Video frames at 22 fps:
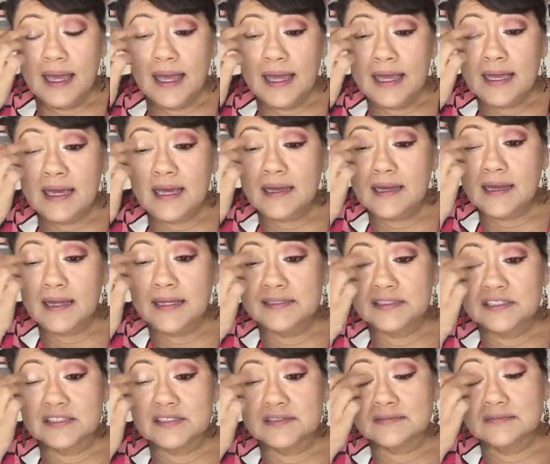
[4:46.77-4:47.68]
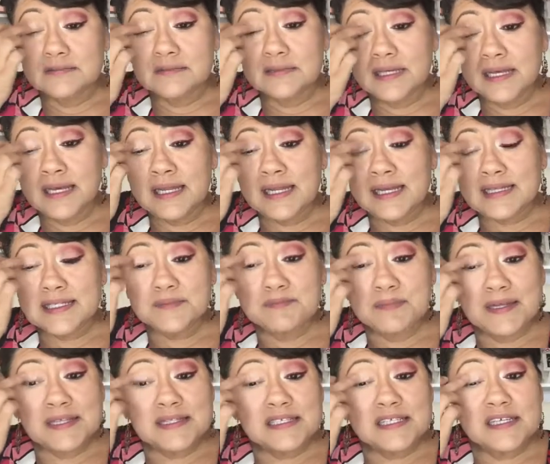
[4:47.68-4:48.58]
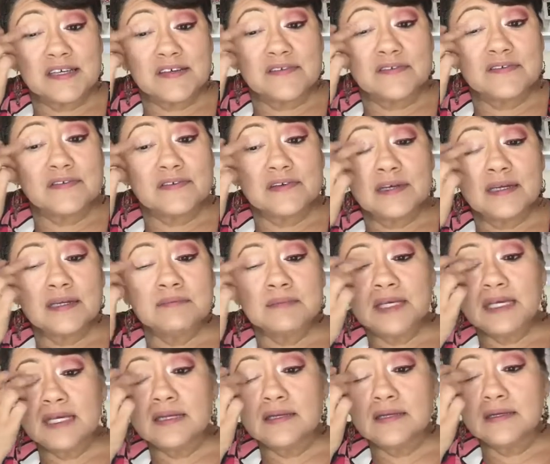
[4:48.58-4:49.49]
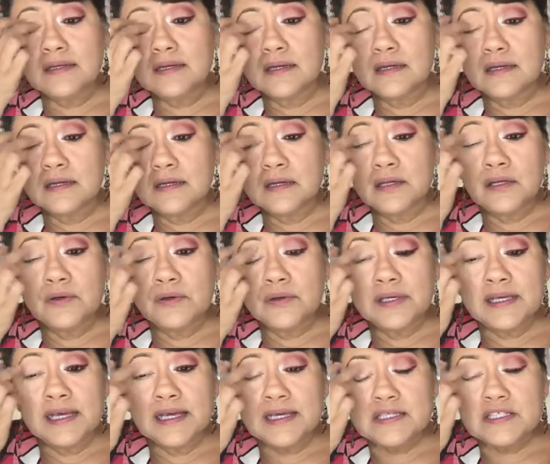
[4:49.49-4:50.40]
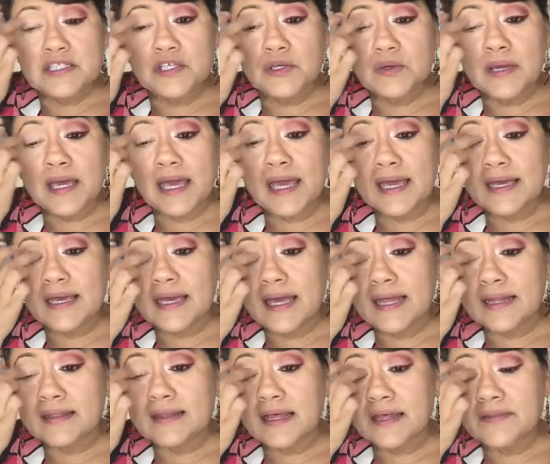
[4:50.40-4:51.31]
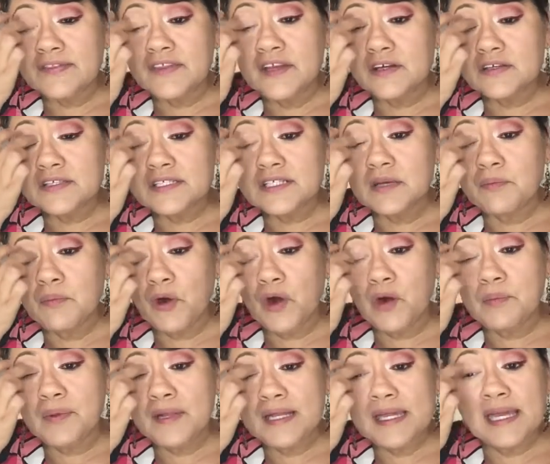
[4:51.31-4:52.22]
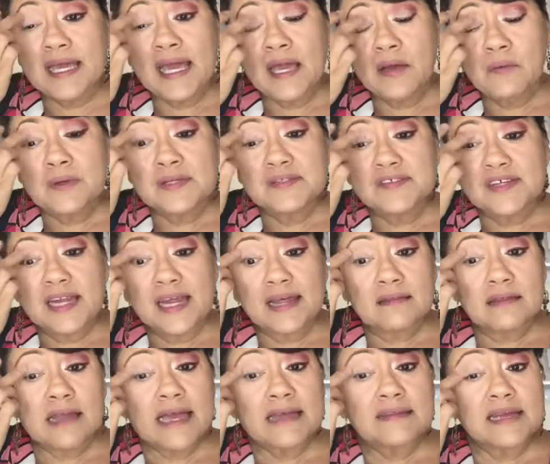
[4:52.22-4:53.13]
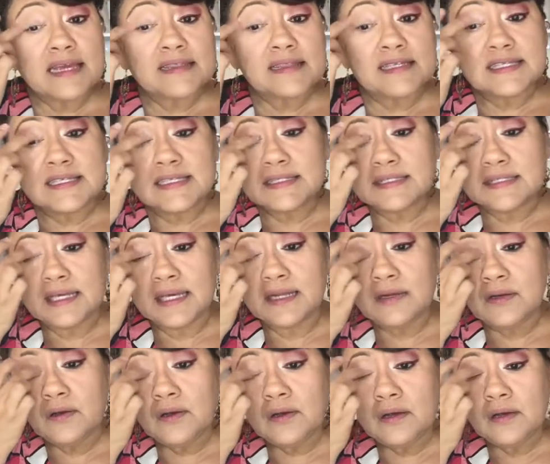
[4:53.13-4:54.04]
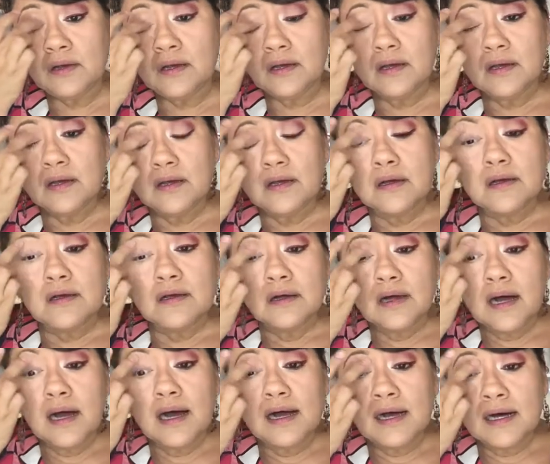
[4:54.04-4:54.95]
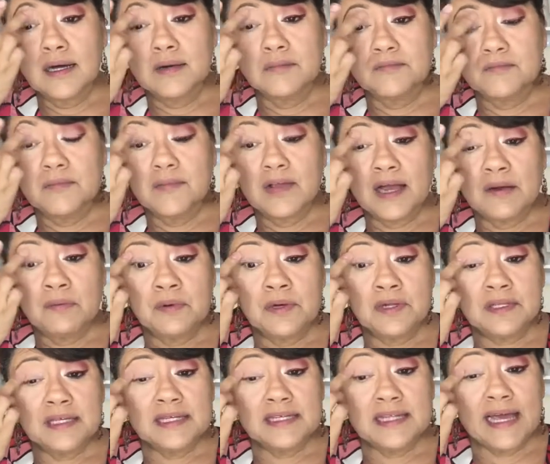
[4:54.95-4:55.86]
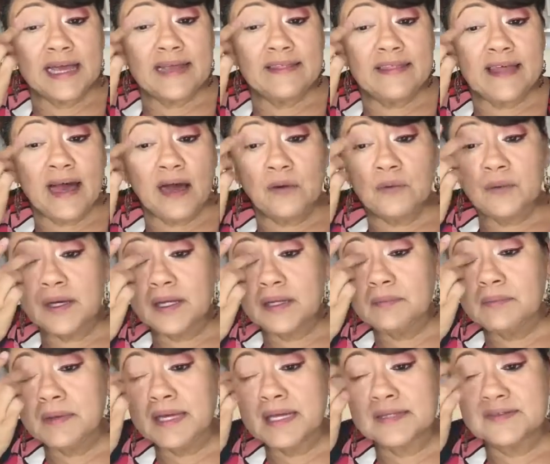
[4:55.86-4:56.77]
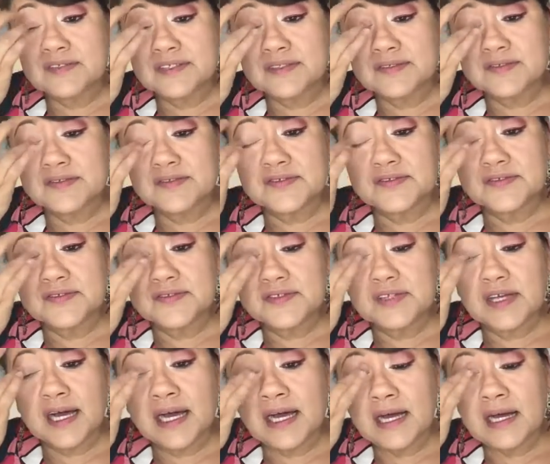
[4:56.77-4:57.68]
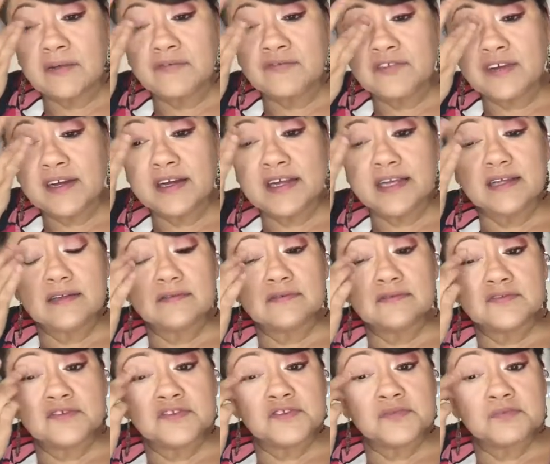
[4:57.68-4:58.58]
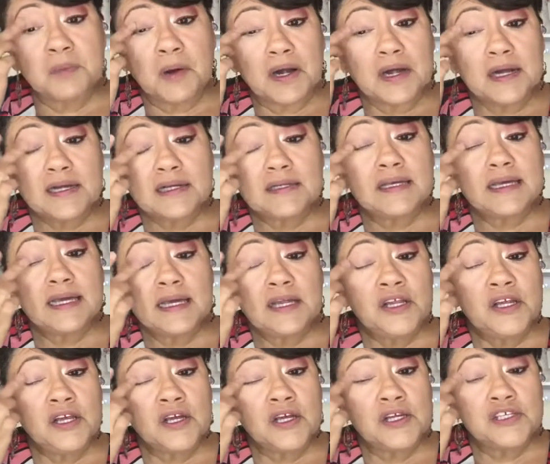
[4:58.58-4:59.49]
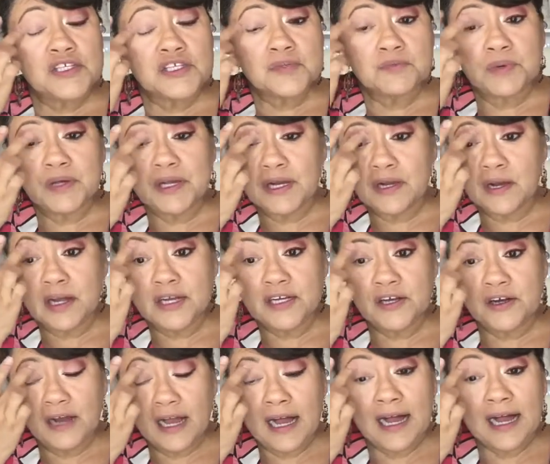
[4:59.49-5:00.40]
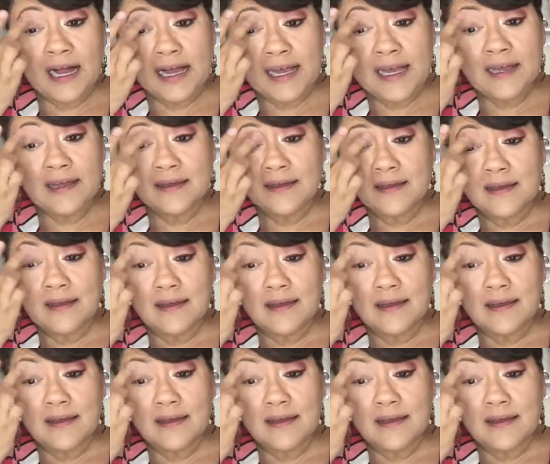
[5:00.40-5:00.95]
and it's inexpensive. I mean, you yes, you can get, there's some Urban Decay ones that I like, like the Sin. Um, I really like that one because it's uh, very sparkly, and you could just put it on your eye